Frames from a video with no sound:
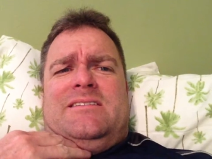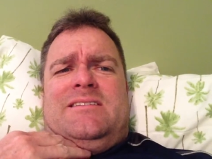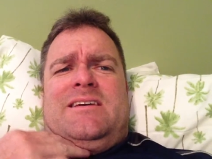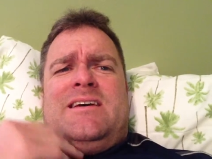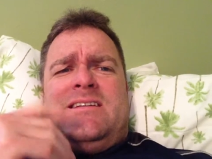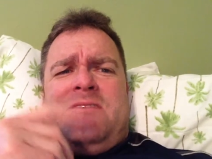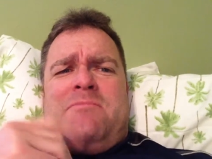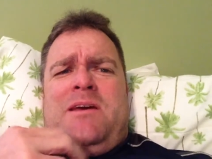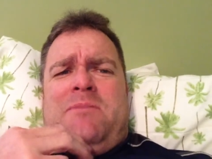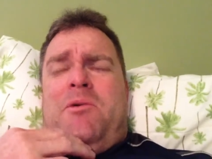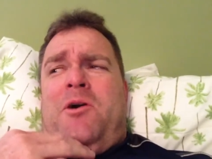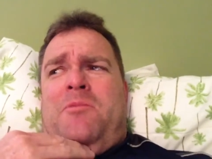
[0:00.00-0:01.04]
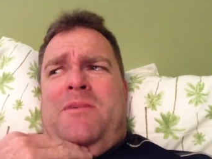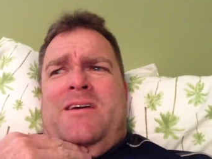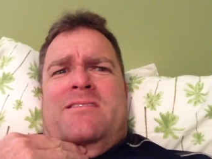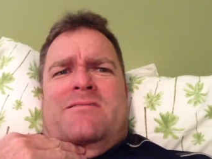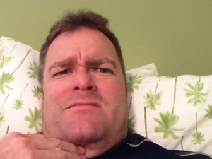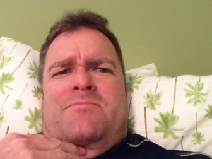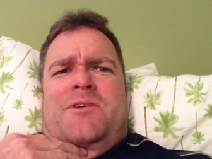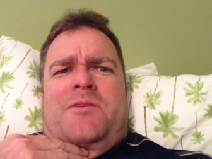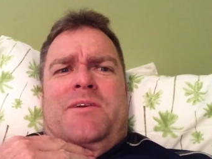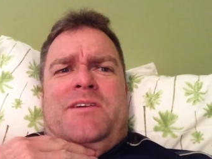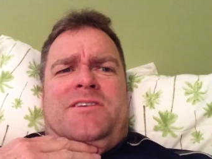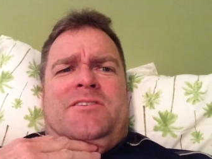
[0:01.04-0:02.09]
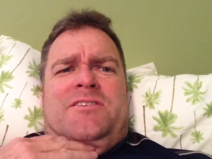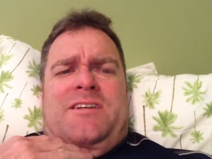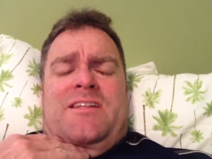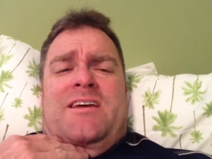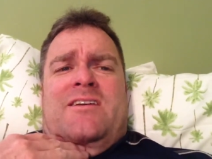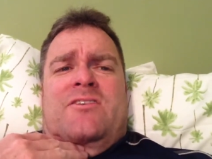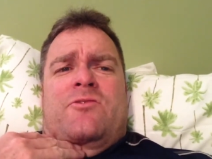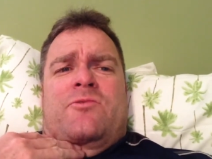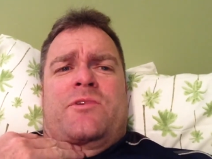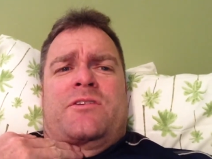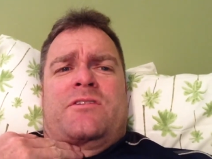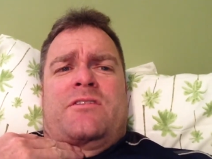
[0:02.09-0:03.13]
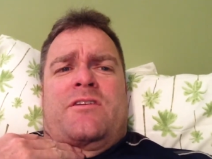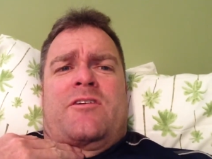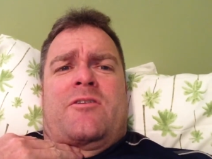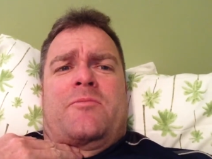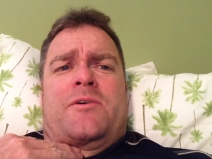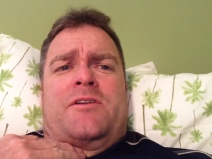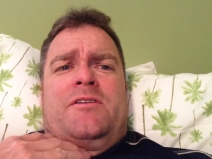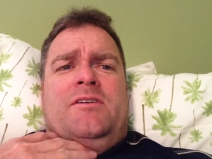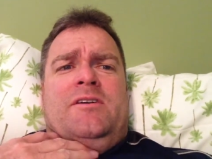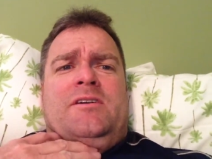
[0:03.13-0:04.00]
That's going to make part of my tilts. I think I know the reasoning there, but